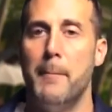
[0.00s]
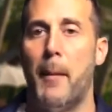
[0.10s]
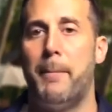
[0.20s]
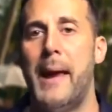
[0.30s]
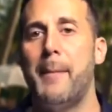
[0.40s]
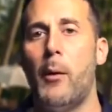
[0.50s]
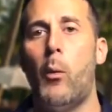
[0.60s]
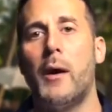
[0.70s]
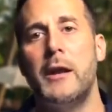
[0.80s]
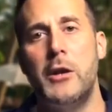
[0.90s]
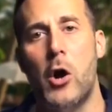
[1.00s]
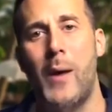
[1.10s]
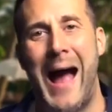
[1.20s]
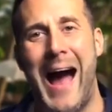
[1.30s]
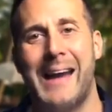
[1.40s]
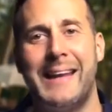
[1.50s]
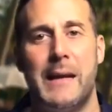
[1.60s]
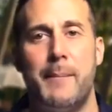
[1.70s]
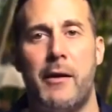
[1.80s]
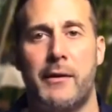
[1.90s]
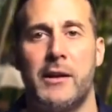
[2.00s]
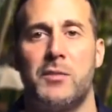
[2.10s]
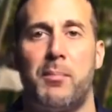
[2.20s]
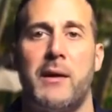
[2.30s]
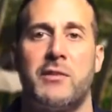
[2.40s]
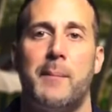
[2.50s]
But people want to know how to get American Express,